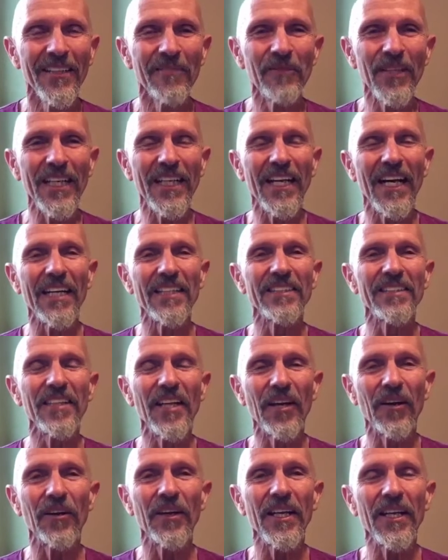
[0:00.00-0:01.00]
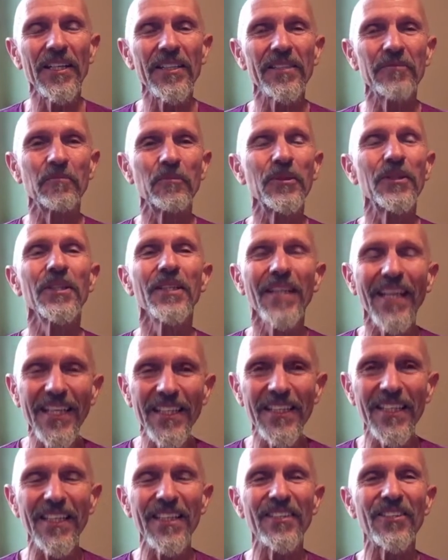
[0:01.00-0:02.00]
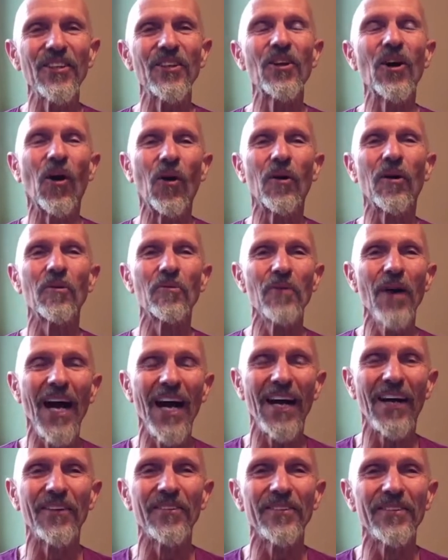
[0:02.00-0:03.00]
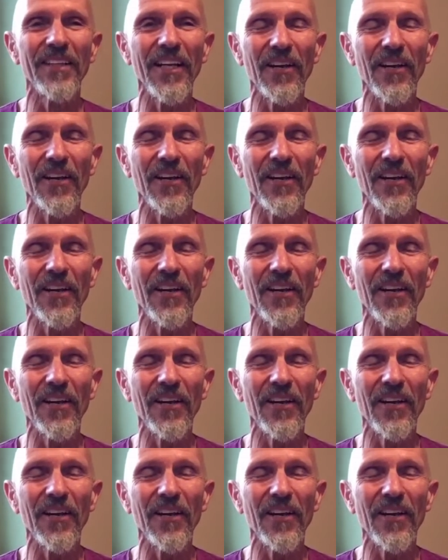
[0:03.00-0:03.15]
because there is plenty to go around.